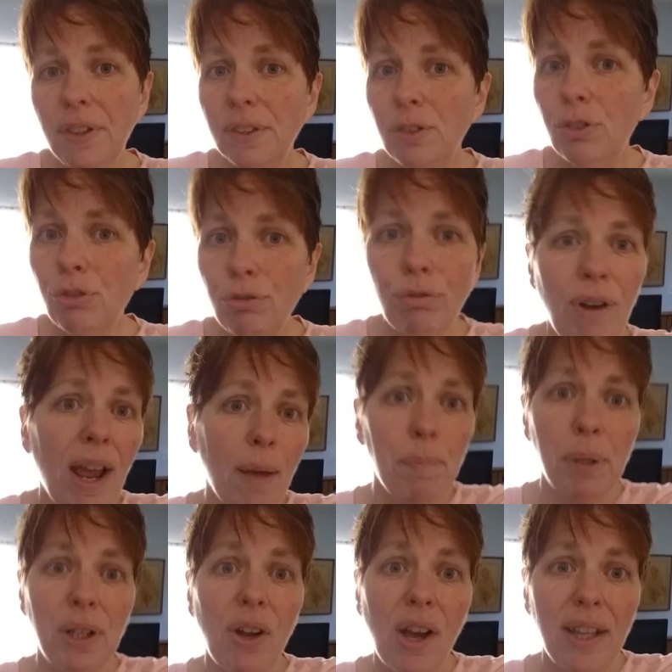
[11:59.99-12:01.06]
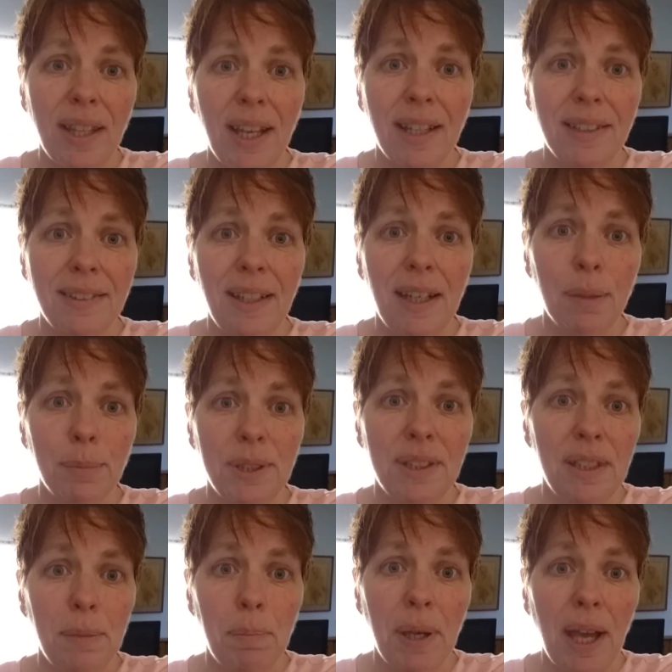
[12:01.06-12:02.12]
the strapping on that damn
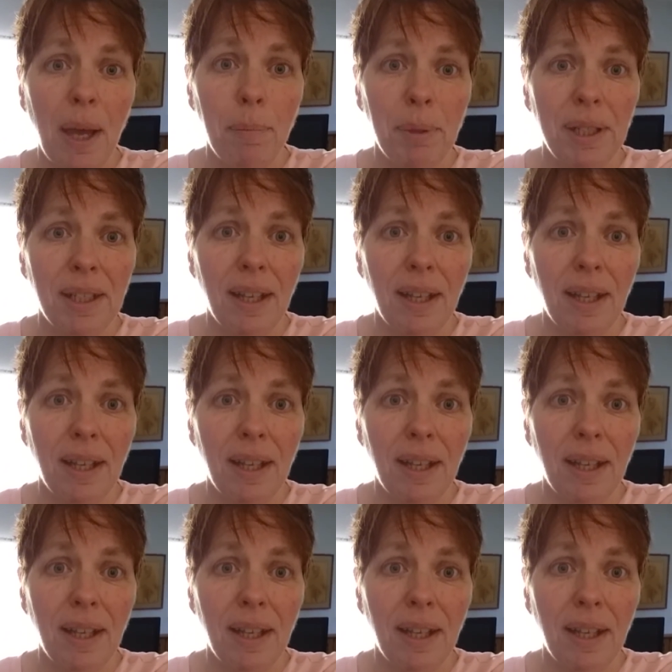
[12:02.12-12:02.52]
CPAP at